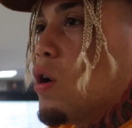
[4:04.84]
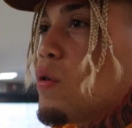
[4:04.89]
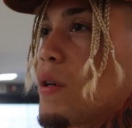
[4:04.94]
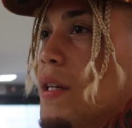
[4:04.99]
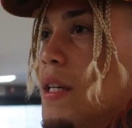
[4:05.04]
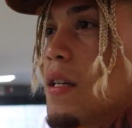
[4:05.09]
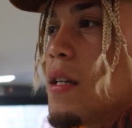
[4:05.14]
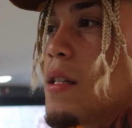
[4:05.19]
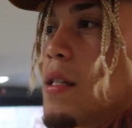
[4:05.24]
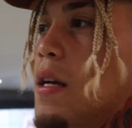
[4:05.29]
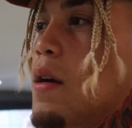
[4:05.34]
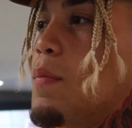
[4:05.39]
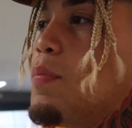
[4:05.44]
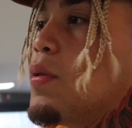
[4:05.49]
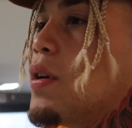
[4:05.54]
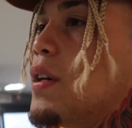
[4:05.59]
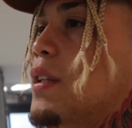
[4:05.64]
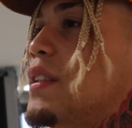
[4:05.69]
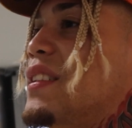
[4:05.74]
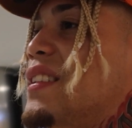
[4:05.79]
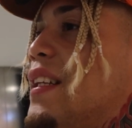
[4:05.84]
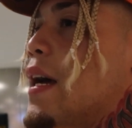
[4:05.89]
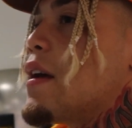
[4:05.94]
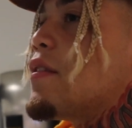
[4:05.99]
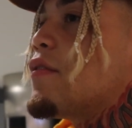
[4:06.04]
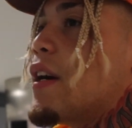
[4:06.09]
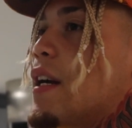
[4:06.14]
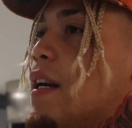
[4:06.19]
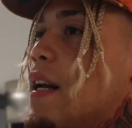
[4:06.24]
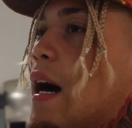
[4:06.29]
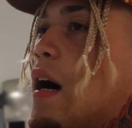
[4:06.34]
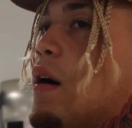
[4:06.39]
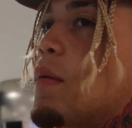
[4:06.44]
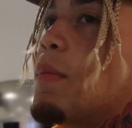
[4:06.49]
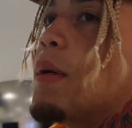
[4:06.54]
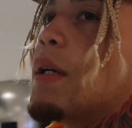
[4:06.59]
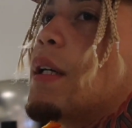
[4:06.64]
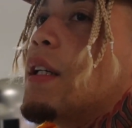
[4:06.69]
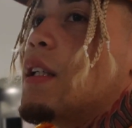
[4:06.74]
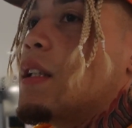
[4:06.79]
Low key, this airport dead right now,
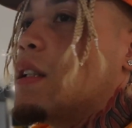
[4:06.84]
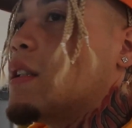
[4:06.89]
but